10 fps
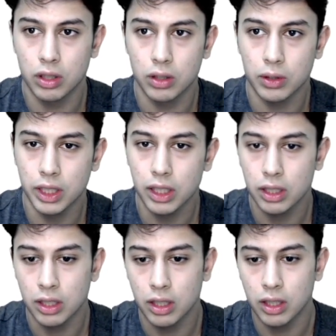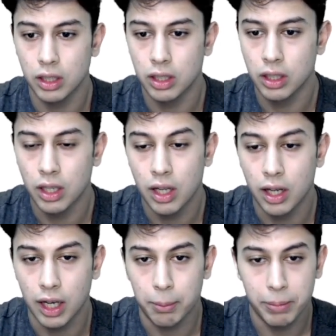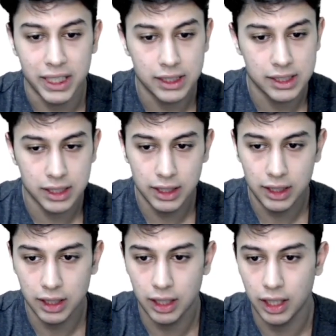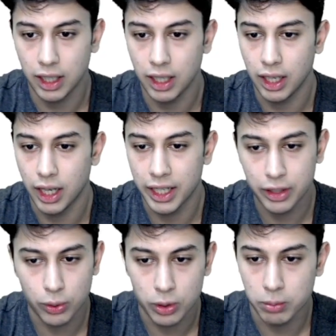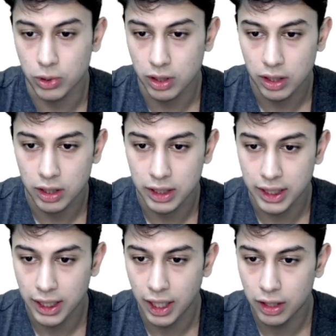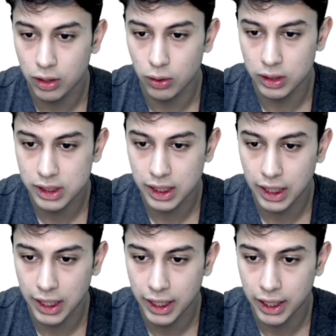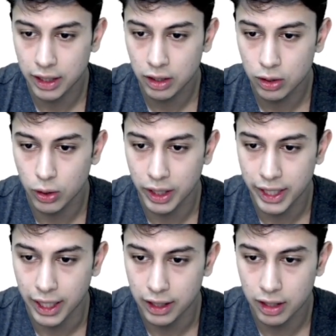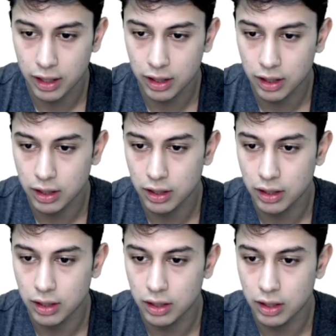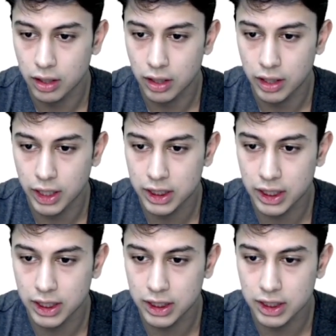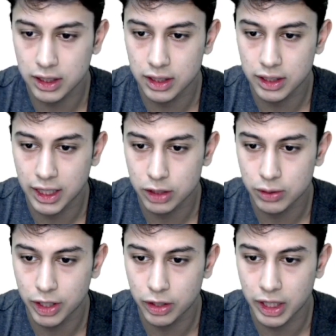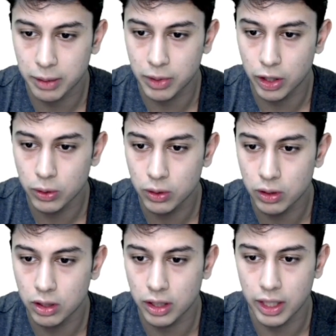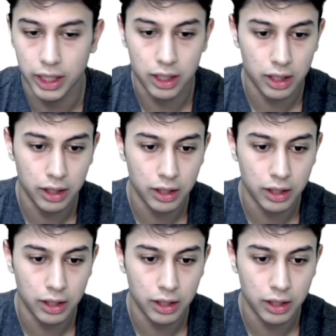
Okay, a pencil and a notebook, they are constantly in contact, touching each other. That's why you are able to write.